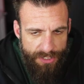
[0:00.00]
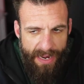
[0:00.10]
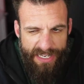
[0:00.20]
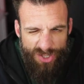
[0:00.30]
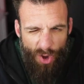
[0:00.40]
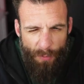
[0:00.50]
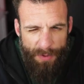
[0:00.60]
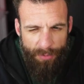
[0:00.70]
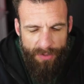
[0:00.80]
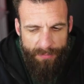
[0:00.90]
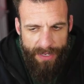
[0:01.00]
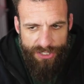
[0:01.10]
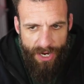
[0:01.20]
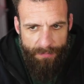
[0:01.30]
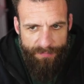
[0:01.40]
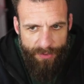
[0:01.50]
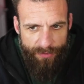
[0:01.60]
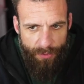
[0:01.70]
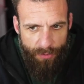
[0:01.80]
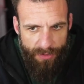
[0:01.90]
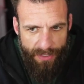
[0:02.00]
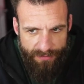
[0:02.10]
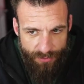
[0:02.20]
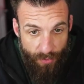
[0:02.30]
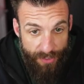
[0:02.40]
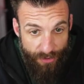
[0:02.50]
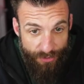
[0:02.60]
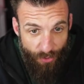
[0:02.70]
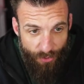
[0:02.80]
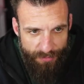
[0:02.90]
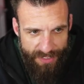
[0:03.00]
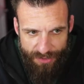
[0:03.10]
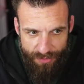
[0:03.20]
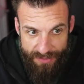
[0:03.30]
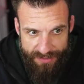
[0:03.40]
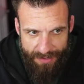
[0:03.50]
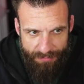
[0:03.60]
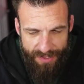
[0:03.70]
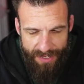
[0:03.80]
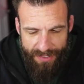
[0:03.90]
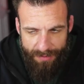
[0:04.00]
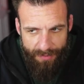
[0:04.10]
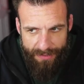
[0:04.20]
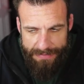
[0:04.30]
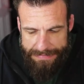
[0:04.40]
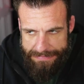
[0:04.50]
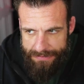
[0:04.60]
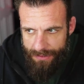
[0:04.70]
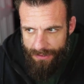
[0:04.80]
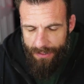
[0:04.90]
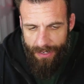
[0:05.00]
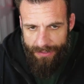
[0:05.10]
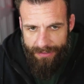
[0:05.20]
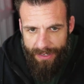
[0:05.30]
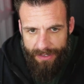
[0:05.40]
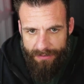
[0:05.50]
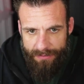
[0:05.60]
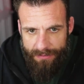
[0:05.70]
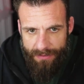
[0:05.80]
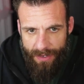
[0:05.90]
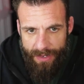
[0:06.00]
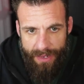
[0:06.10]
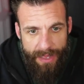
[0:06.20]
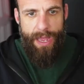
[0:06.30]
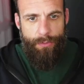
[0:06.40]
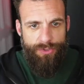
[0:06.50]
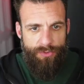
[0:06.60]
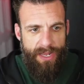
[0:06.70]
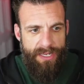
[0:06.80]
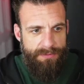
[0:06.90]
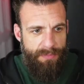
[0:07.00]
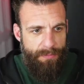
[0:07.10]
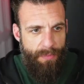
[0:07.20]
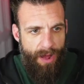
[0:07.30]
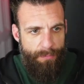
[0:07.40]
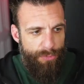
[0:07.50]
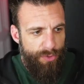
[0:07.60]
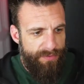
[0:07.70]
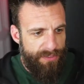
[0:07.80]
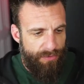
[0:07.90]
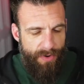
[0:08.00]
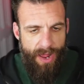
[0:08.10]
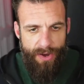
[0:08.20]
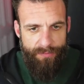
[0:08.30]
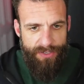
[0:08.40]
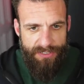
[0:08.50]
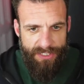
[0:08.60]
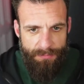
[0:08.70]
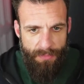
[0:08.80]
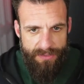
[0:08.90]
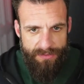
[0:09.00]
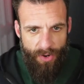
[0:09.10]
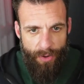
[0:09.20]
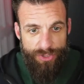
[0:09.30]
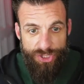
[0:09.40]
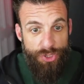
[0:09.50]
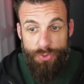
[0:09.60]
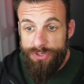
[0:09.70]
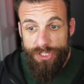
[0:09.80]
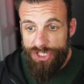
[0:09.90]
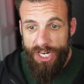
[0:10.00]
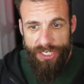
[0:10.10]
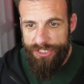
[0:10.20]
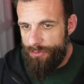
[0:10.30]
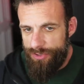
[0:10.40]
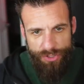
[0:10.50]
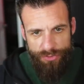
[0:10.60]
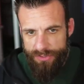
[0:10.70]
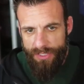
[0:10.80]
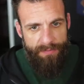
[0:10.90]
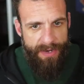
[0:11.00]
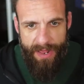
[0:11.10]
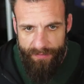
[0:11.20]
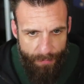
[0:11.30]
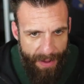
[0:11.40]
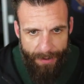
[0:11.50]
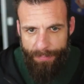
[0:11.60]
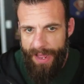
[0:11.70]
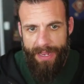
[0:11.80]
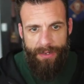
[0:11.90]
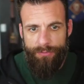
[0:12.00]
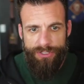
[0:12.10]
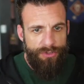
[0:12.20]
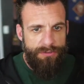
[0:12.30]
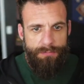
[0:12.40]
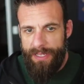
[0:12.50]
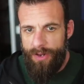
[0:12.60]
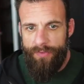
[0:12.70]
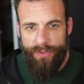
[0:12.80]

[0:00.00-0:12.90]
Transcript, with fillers: and I saw people in my job field that were like twenty years older than me doing the same thing. And I'm like, I can't. And I yeah. was raised, my mom moved us around every six months. So I was used to change. I was used to living out of a backpack. I was used to being on the